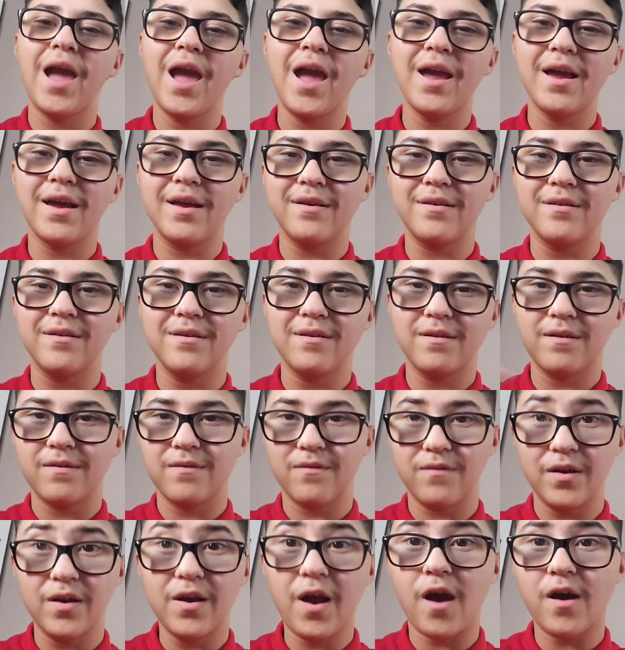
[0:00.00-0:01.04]
and
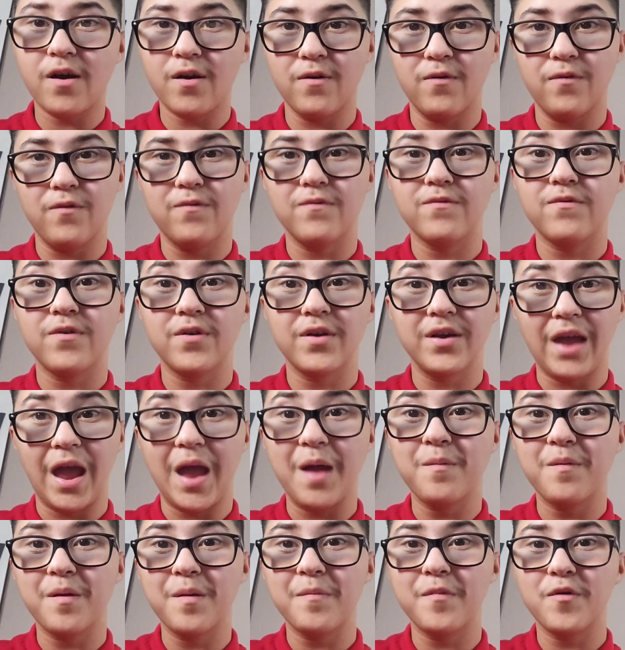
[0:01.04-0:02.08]
Ricardo for
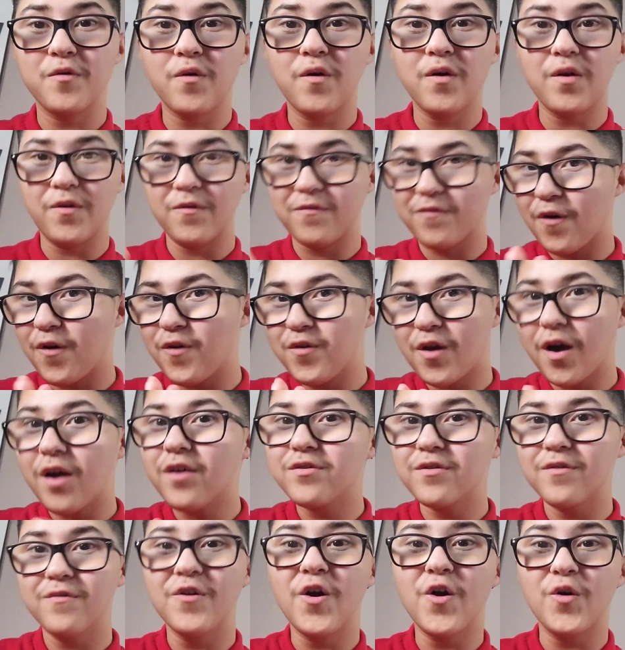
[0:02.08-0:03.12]
game number one. Vote,
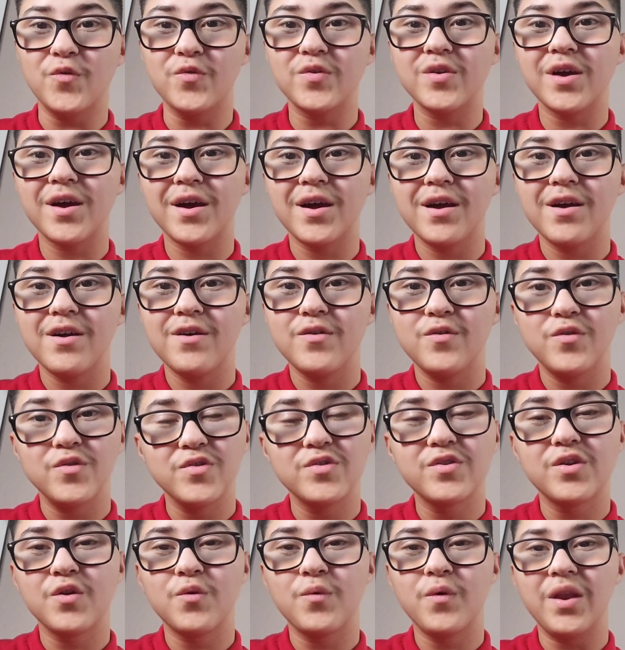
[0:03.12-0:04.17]
also vote.
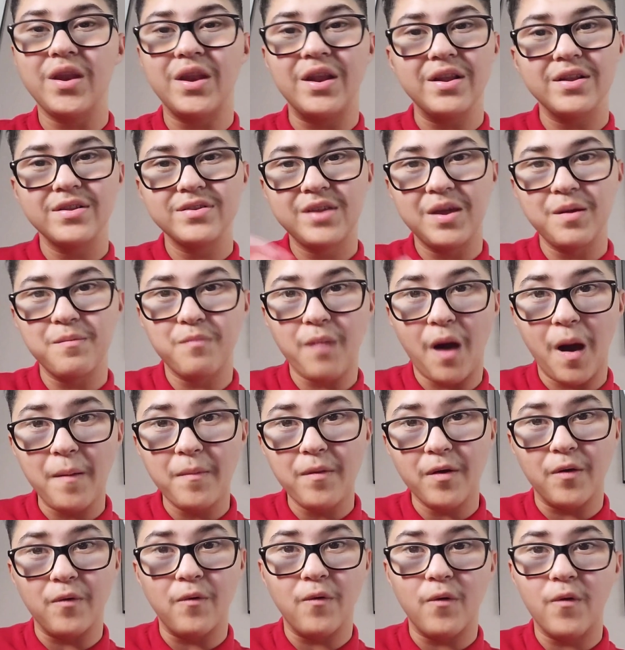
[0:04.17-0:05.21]
Who's going to win? Team
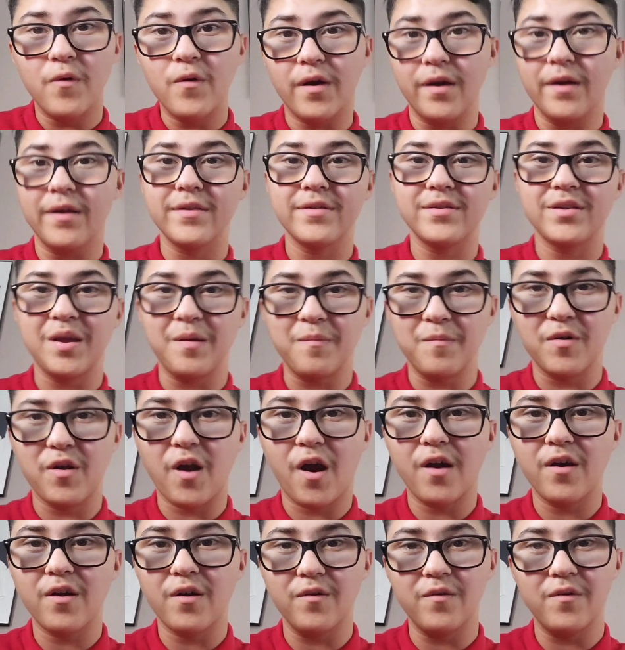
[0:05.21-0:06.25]
Pablo or Team
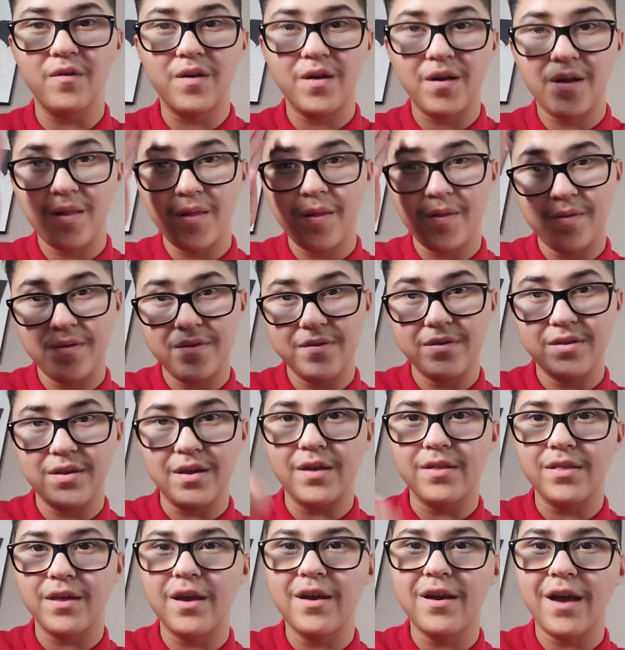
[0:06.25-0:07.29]
Ricardo? See
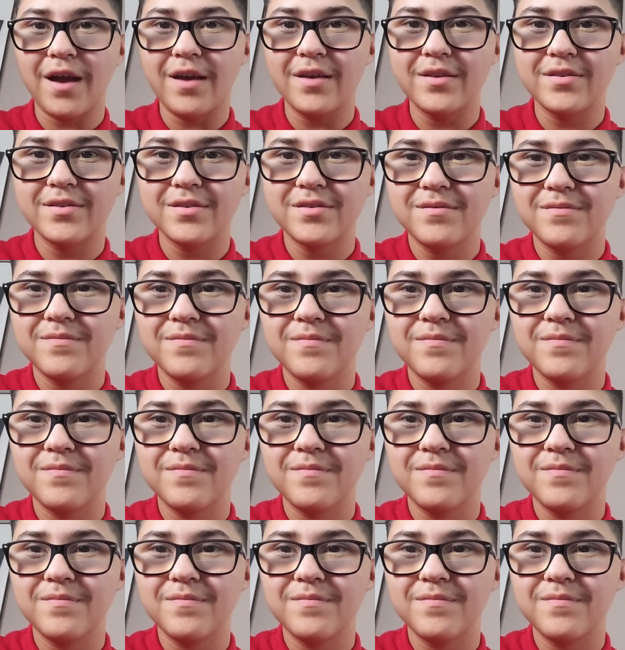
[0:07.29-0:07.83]
ya there, guys.